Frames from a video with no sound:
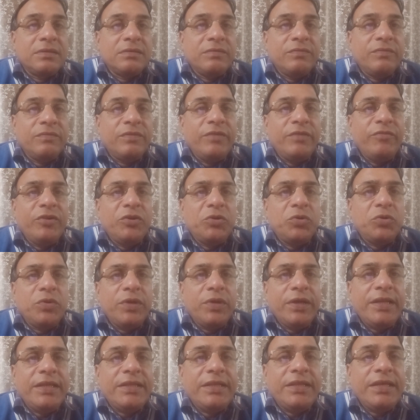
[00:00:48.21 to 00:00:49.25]
When we do
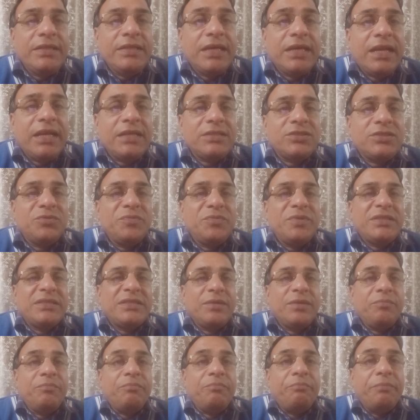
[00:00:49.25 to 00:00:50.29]
anything, there has to be
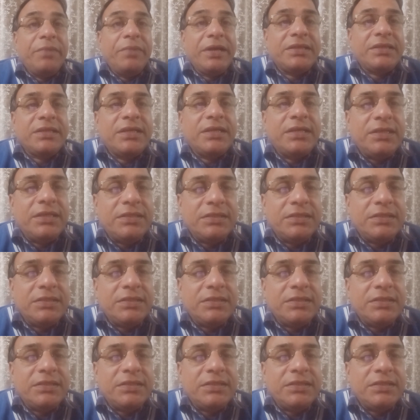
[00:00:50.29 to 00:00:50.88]
some method.